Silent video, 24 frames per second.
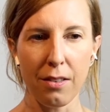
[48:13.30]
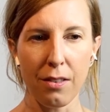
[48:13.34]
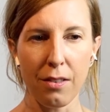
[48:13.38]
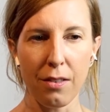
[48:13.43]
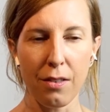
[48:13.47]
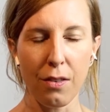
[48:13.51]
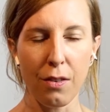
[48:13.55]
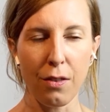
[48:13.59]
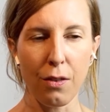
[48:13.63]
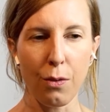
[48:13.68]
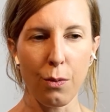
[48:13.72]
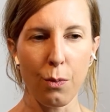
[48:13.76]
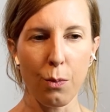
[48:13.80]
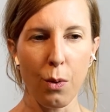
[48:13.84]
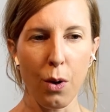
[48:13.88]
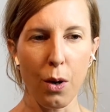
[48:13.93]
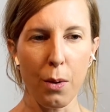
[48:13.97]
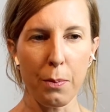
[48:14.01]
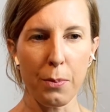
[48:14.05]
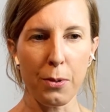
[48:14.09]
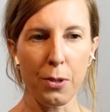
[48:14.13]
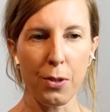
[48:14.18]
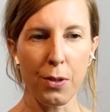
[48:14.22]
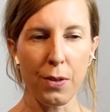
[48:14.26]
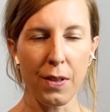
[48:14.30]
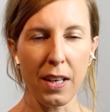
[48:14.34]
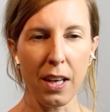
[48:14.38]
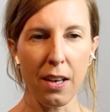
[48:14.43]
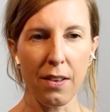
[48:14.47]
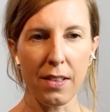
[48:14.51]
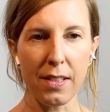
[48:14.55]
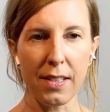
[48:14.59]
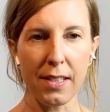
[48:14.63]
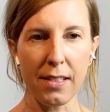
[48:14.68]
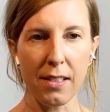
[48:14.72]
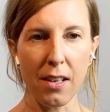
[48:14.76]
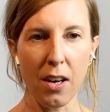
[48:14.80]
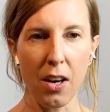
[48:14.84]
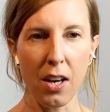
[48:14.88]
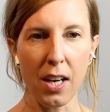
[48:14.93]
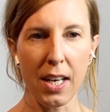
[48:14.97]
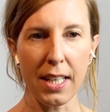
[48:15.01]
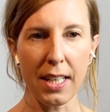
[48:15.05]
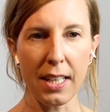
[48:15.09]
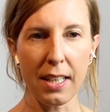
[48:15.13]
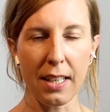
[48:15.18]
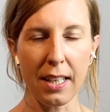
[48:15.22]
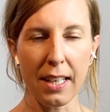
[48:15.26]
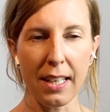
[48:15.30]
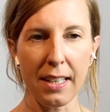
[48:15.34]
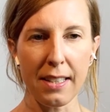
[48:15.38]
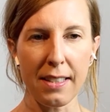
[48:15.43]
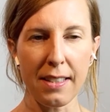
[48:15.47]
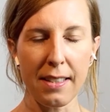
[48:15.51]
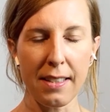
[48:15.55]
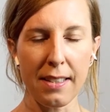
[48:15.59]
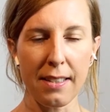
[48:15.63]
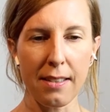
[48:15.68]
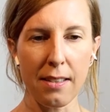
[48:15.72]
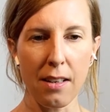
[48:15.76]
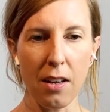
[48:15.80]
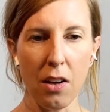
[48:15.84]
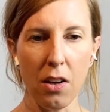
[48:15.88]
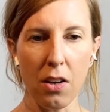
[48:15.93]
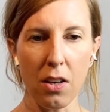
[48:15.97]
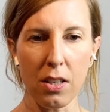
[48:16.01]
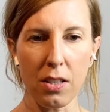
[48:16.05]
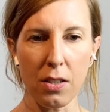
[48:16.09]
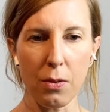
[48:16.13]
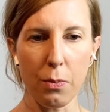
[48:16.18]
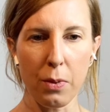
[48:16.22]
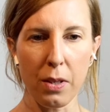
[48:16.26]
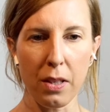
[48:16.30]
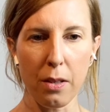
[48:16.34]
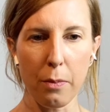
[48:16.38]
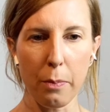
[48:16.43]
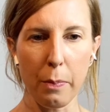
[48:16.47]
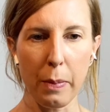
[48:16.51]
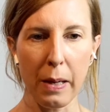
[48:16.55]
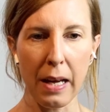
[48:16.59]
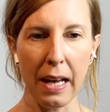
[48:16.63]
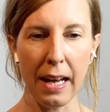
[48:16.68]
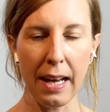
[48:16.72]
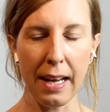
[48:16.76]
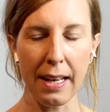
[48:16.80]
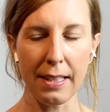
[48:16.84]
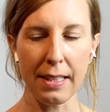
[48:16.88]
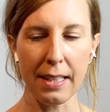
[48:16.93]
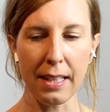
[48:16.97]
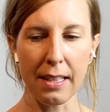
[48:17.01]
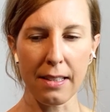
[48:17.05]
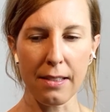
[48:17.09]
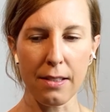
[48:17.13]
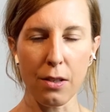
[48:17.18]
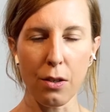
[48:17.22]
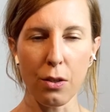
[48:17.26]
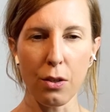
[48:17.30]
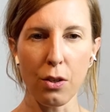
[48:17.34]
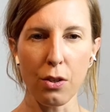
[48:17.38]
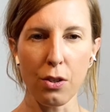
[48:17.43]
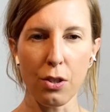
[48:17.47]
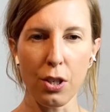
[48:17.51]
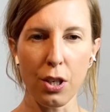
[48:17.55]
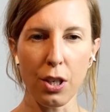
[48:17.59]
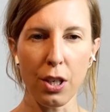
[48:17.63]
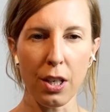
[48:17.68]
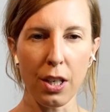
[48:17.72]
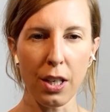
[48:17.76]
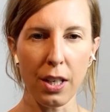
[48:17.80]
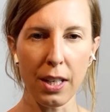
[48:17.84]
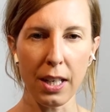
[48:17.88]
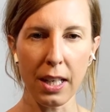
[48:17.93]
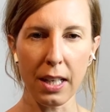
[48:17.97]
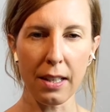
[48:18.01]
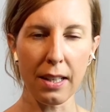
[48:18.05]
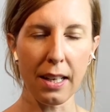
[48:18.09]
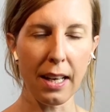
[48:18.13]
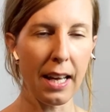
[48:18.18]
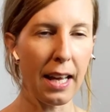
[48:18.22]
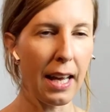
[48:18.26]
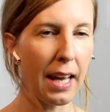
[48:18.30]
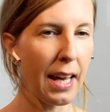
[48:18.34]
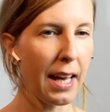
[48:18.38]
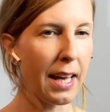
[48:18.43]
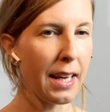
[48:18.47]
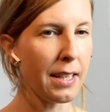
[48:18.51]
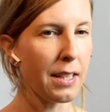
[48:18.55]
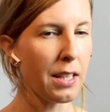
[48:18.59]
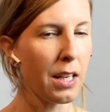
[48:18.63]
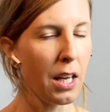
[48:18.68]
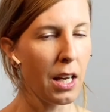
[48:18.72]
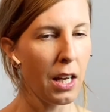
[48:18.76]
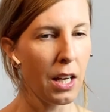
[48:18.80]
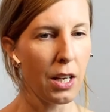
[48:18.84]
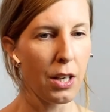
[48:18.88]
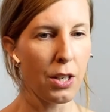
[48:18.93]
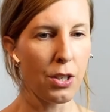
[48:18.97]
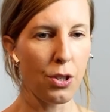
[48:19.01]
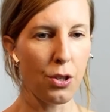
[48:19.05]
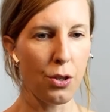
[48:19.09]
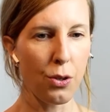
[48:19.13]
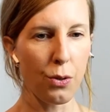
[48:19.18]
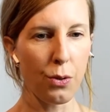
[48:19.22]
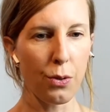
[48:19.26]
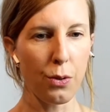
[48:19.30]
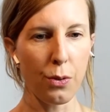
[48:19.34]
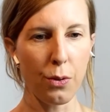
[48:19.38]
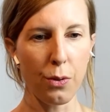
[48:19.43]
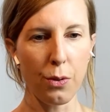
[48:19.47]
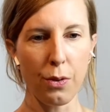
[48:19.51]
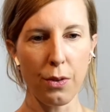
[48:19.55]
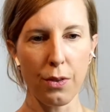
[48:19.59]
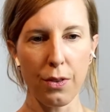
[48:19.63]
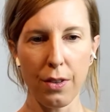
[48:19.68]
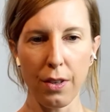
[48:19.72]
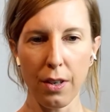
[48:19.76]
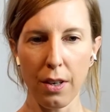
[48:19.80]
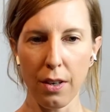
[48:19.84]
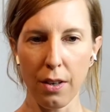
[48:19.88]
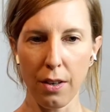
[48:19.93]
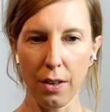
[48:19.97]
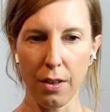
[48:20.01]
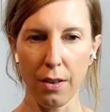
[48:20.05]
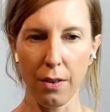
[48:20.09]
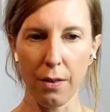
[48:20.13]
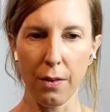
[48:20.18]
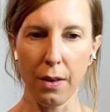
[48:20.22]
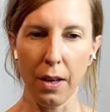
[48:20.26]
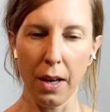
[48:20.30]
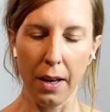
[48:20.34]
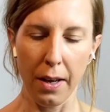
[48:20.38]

swap to the other side, and again, start with the padding. So you're turning the head to the